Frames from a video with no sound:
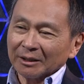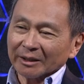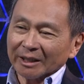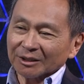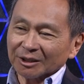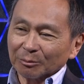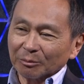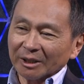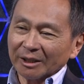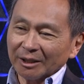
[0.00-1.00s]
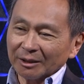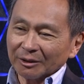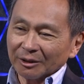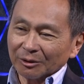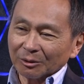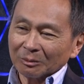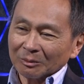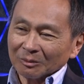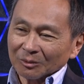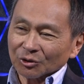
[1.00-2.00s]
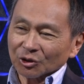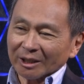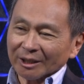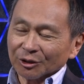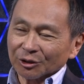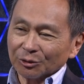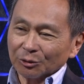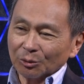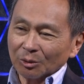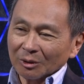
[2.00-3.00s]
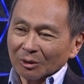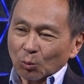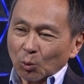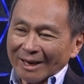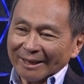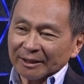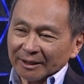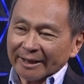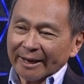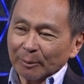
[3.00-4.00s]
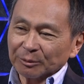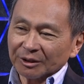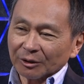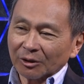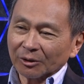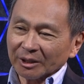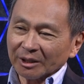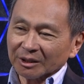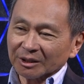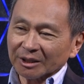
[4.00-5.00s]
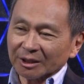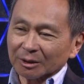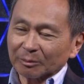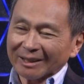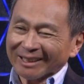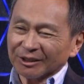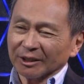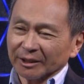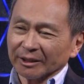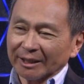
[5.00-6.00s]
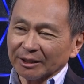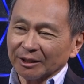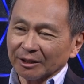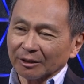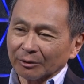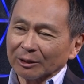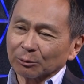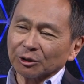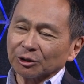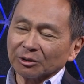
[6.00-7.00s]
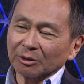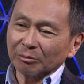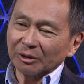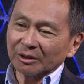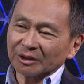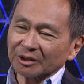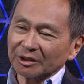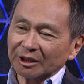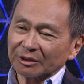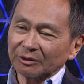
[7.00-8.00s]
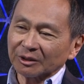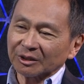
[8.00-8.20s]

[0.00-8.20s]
That's simply, you know, trying to widen gaps that already exist, but that's not an idea around which you can build a successful